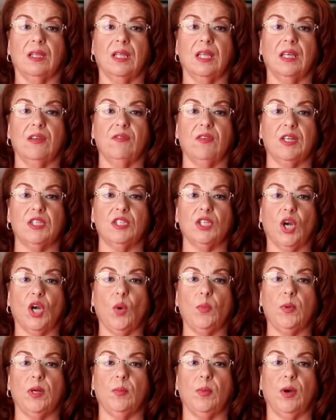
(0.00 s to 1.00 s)
Lee eventually
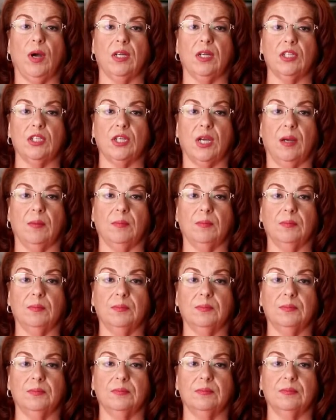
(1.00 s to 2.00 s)
opened a pawn shop.
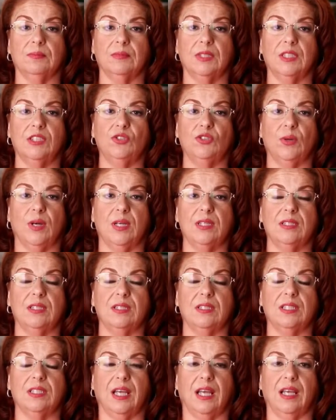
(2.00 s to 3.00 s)
He
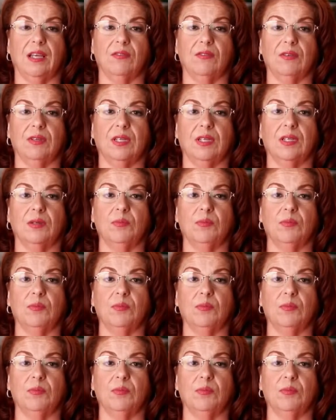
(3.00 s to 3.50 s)
trusted Dave